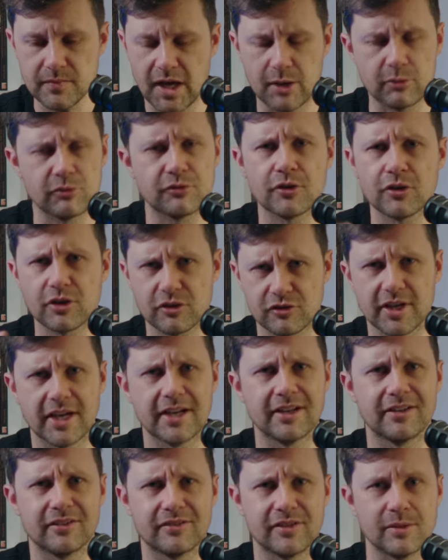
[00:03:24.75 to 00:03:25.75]
I was very
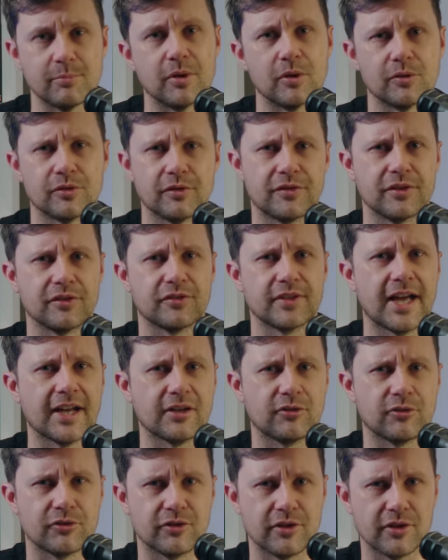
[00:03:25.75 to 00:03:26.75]
excited to see both of these
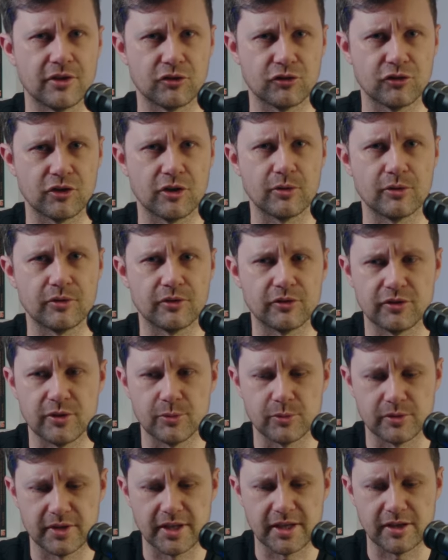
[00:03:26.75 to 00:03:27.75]
actors in the show and to
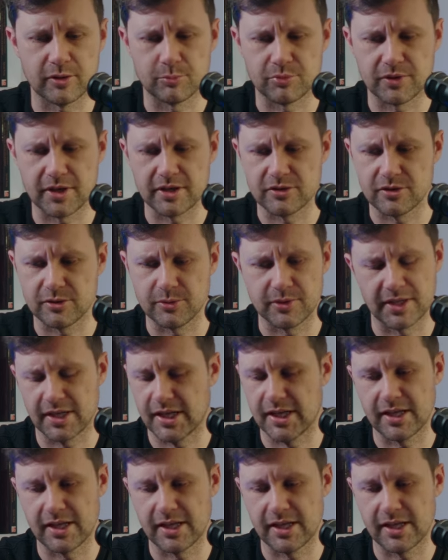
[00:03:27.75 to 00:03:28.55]
see what they could bring to it,